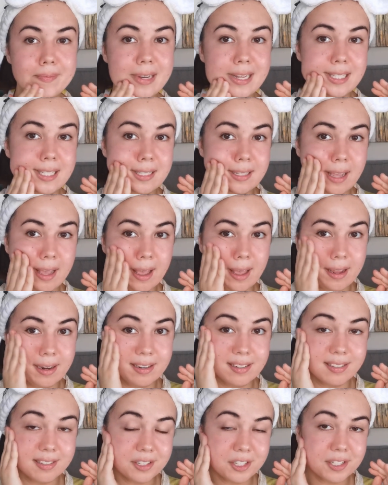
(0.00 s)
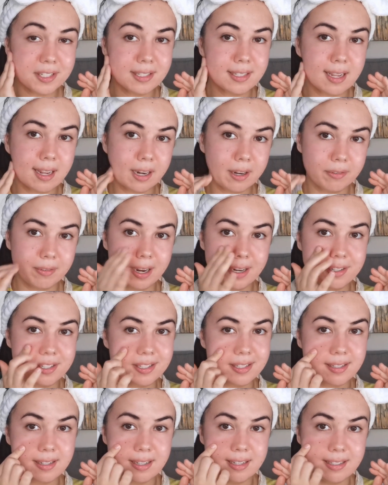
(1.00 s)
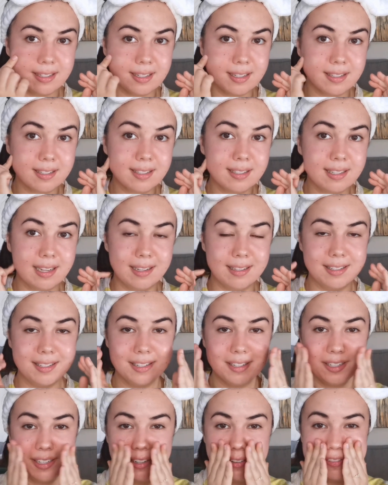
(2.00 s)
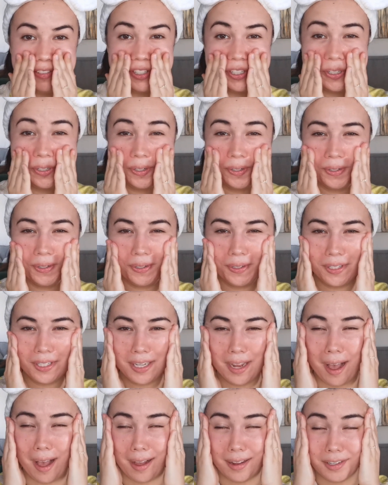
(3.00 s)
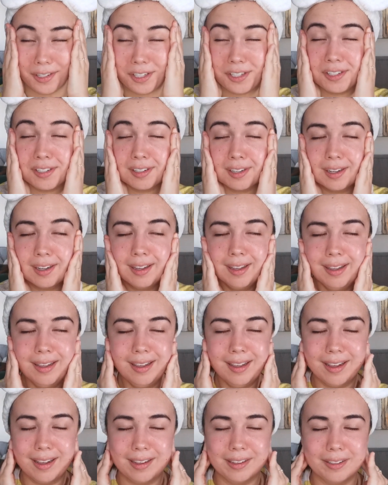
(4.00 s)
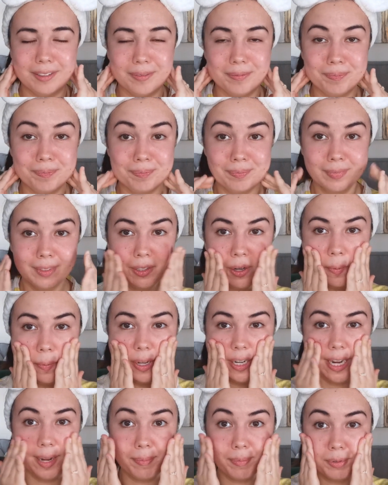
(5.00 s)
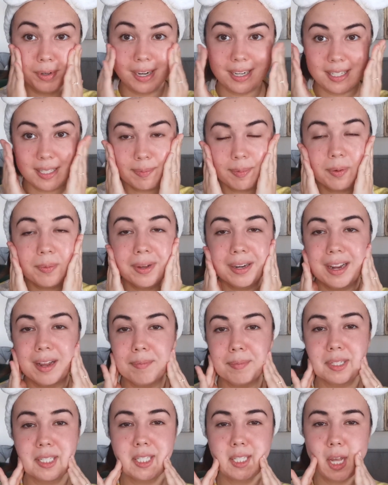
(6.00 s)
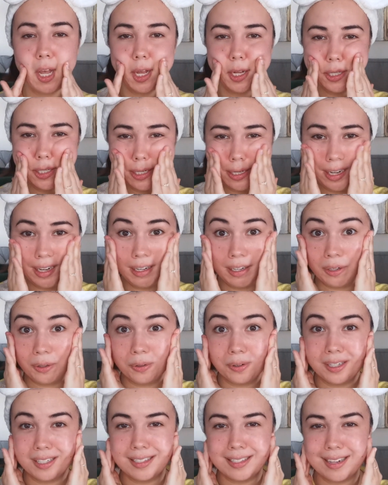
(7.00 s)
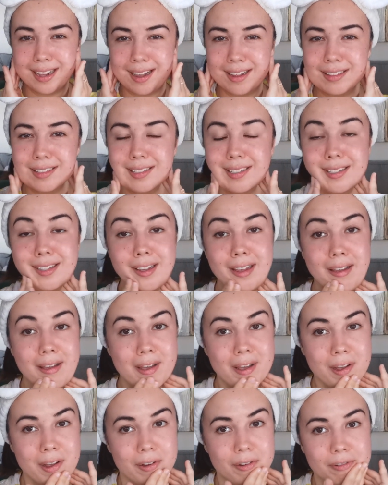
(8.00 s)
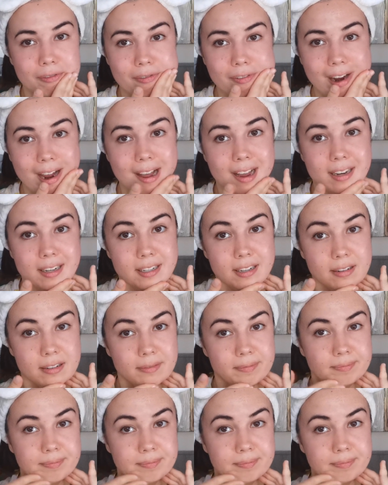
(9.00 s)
my skin is just getting red just because it's sensitive to touch. Not when I press, but when I massage it in, it always gets red.